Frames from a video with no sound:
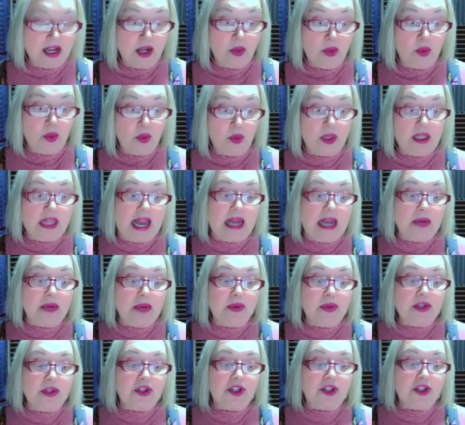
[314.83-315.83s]
When
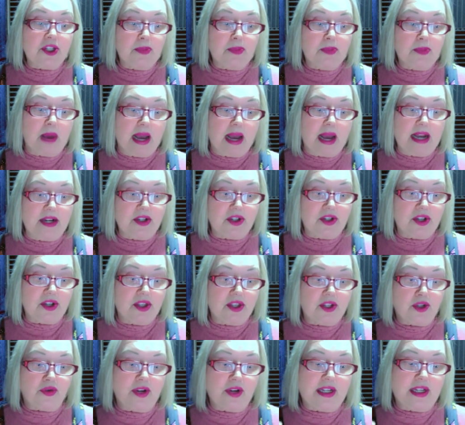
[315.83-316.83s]
language aspires to
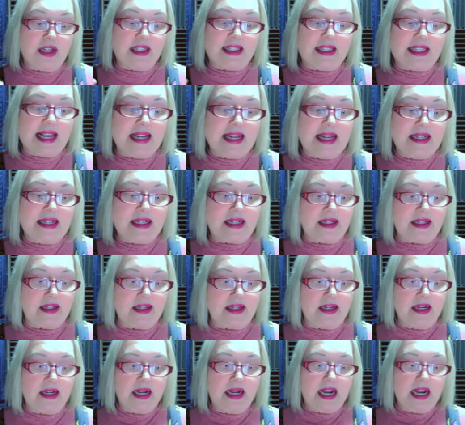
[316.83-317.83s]
the
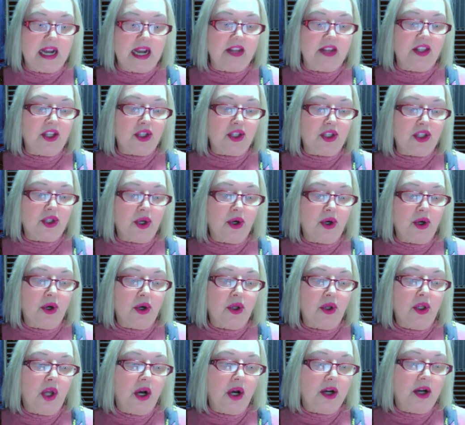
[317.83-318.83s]
transcendent and the
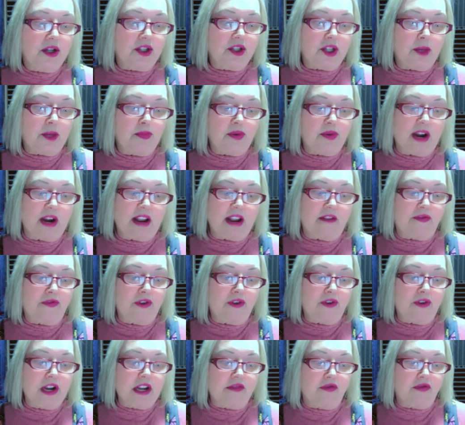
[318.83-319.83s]
soul longs to break
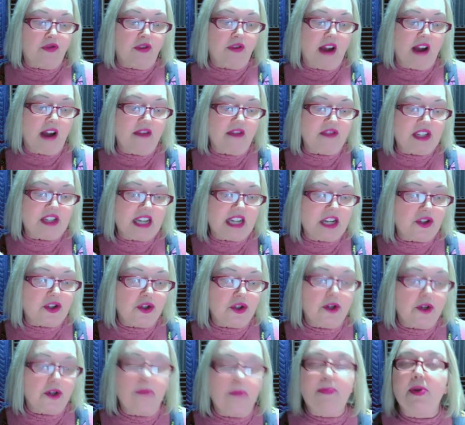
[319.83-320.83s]
free of
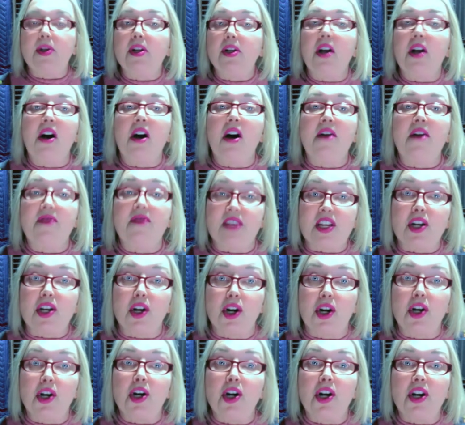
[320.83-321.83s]
gravitational pull of the
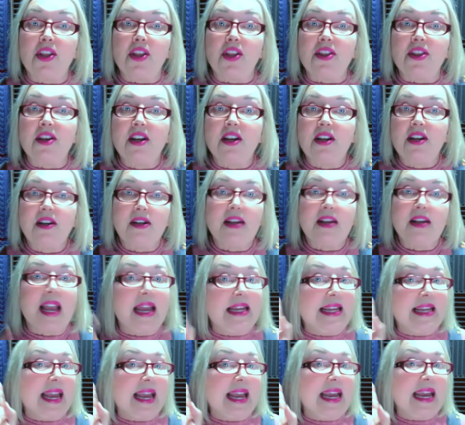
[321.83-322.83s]
earth,
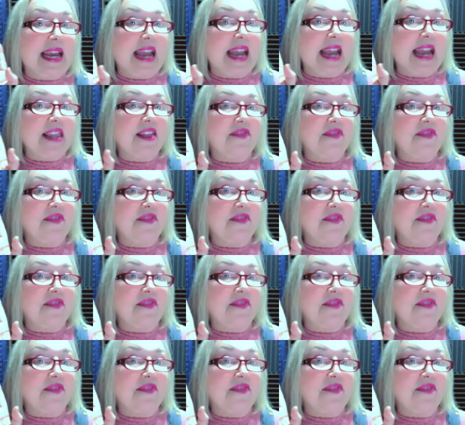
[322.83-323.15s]
a.k.a.